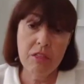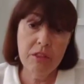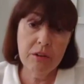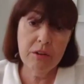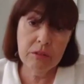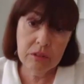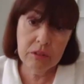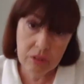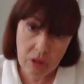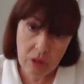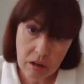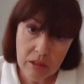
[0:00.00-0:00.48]
there
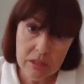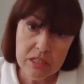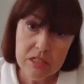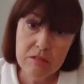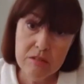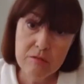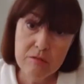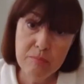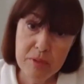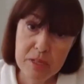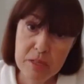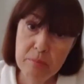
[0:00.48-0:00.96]
lots
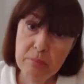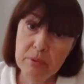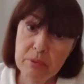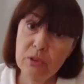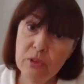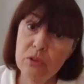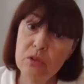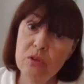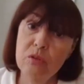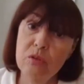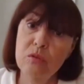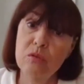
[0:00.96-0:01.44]
of people
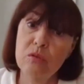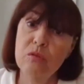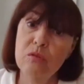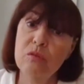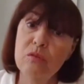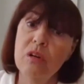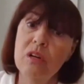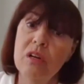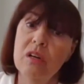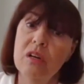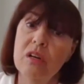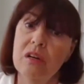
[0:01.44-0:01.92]

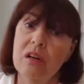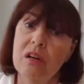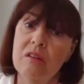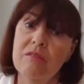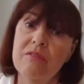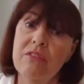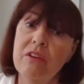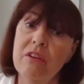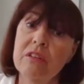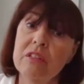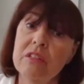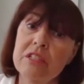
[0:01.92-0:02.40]
who
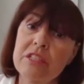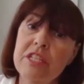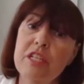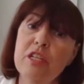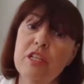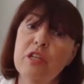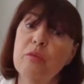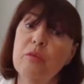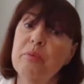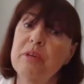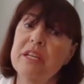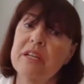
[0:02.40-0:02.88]

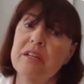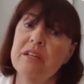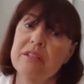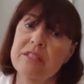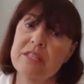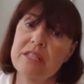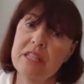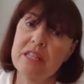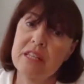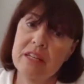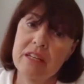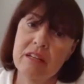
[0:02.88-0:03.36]
volunteer
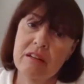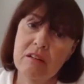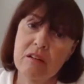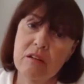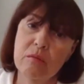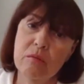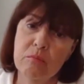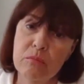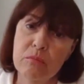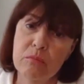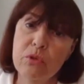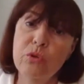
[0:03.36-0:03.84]
because they
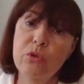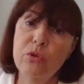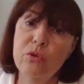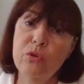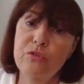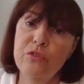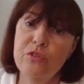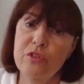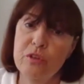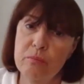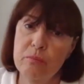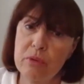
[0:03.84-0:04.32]
are
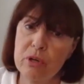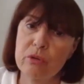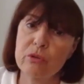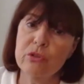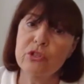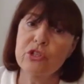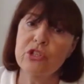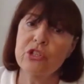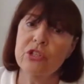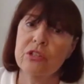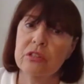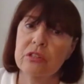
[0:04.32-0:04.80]
moved
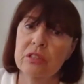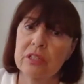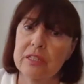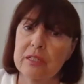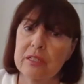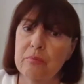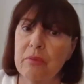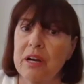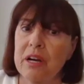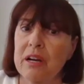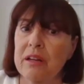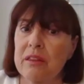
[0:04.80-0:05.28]
emotionally
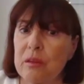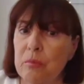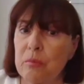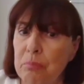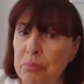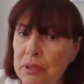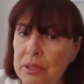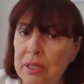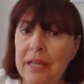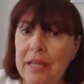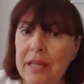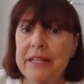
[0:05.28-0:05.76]
by the
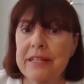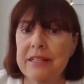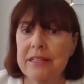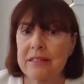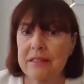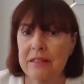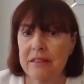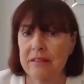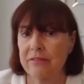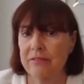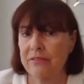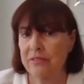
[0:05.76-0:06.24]
plight
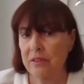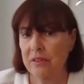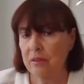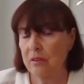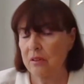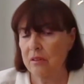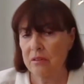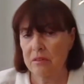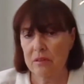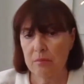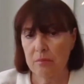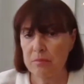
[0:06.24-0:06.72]
of
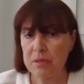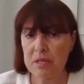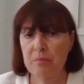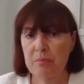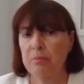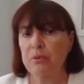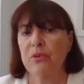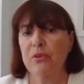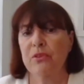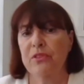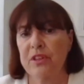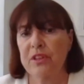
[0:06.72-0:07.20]
the
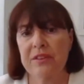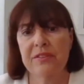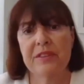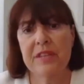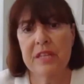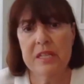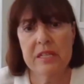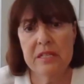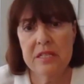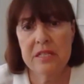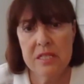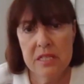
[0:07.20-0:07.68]
people that
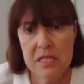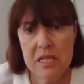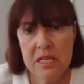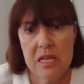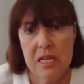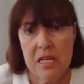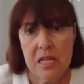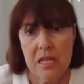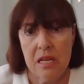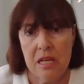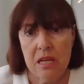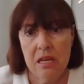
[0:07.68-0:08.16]
they
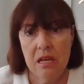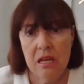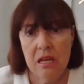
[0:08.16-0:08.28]
see?